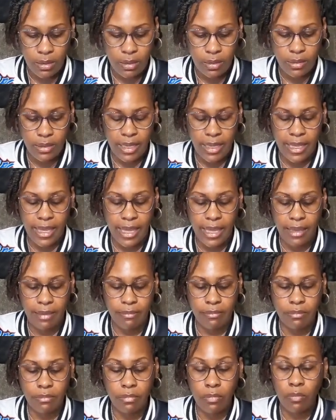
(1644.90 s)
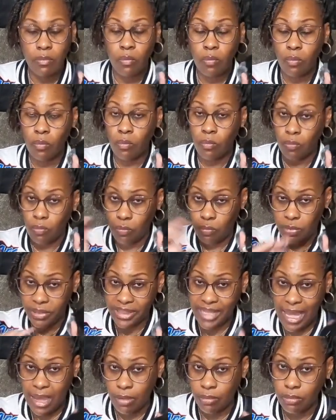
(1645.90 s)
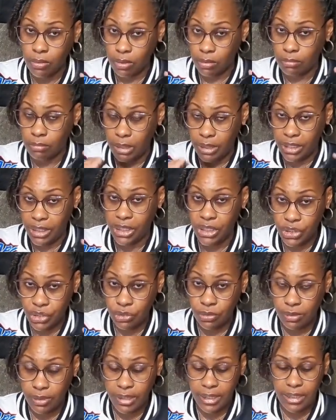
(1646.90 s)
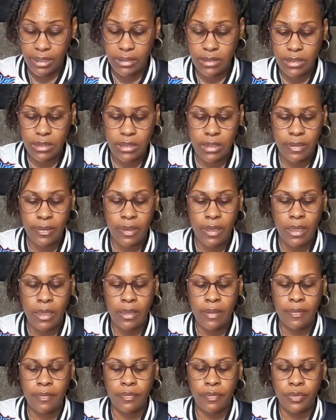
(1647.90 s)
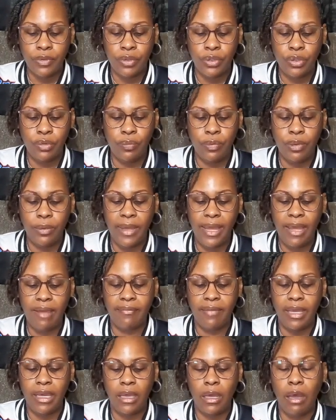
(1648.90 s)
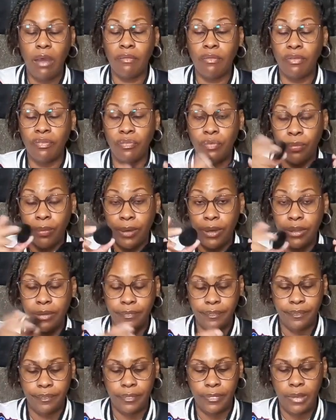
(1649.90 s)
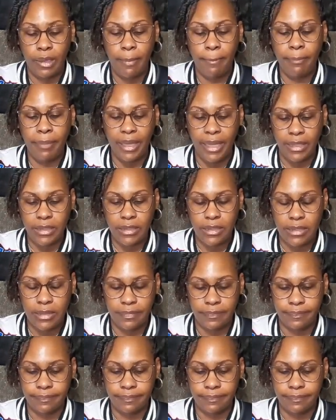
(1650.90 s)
that came without an additional lens, you will have a cover for it. But